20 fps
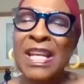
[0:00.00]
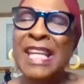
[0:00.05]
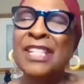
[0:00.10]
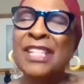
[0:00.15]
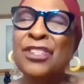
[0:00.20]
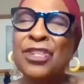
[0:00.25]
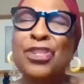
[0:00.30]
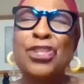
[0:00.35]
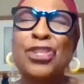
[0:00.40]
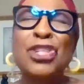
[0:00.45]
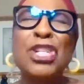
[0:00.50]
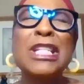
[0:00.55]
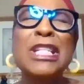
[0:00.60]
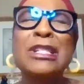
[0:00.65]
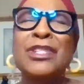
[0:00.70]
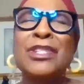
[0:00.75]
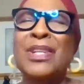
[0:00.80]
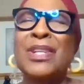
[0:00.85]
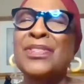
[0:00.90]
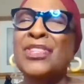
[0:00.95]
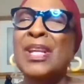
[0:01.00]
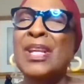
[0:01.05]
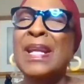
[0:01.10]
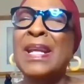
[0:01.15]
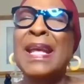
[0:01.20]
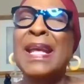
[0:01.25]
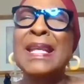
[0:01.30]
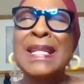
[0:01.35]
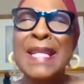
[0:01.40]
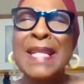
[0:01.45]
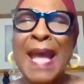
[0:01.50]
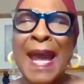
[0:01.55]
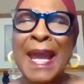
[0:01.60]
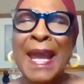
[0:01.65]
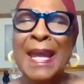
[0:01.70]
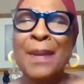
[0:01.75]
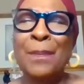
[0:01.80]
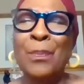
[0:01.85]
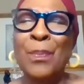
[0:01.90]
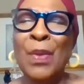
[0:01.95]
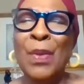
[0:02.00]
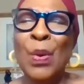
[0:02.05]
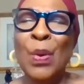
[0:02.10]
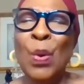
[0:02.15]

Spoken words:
In Jesus' name,